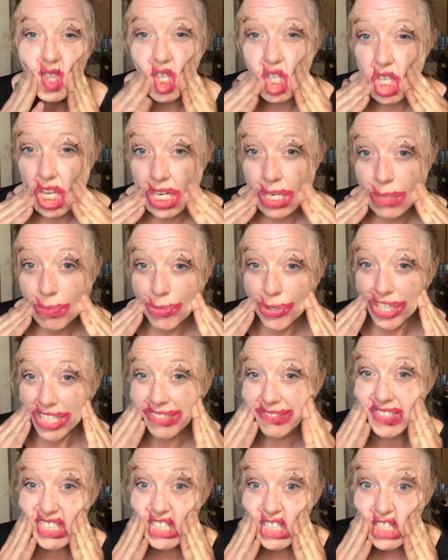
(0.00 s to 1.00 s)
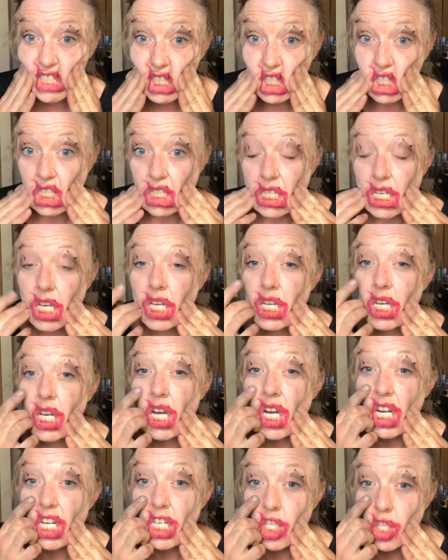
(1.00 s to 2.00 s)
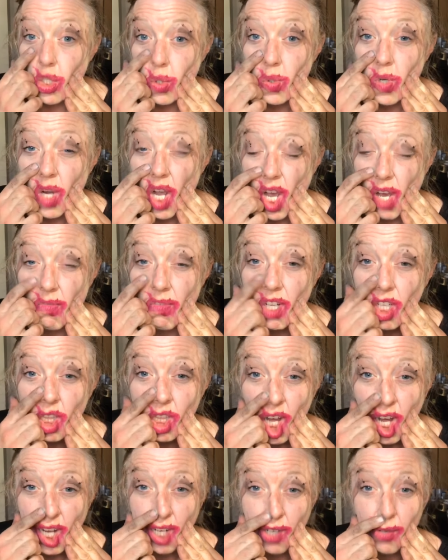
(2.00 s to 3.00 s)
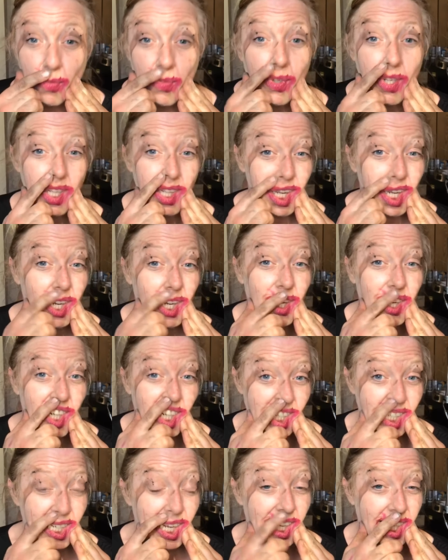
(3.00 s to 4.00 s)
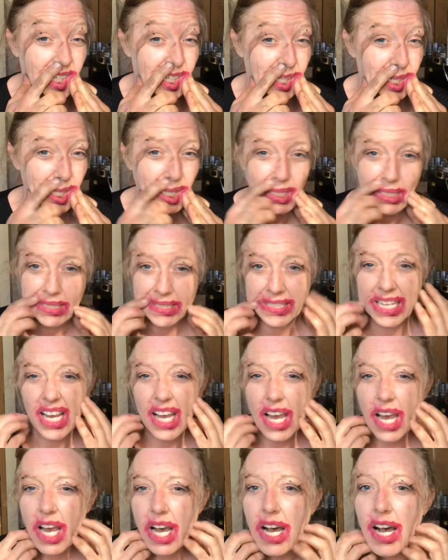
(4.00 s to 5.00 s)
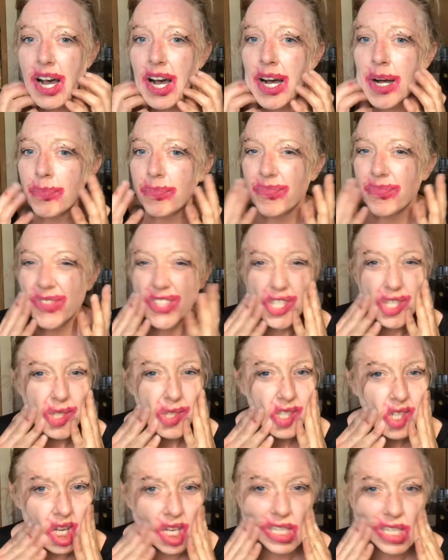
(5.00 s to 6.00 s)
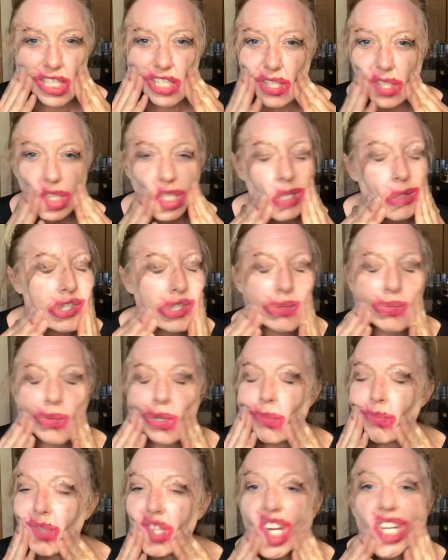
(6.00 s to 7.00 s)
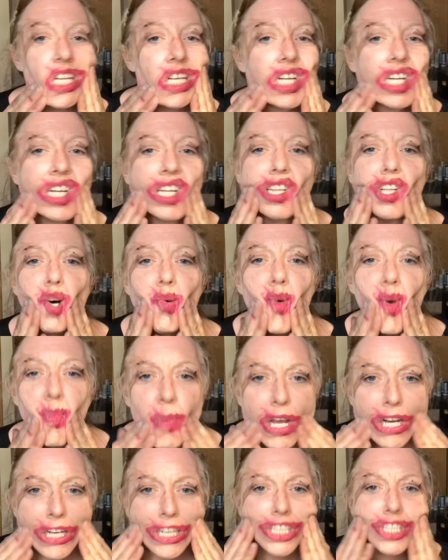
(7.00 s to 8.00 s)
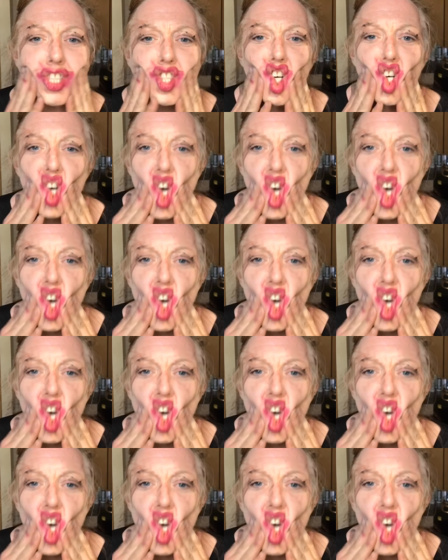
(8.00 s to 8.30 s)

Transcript: any more advice, I do have a lot of really good techniques. I just want to blend it in a little bit better. So,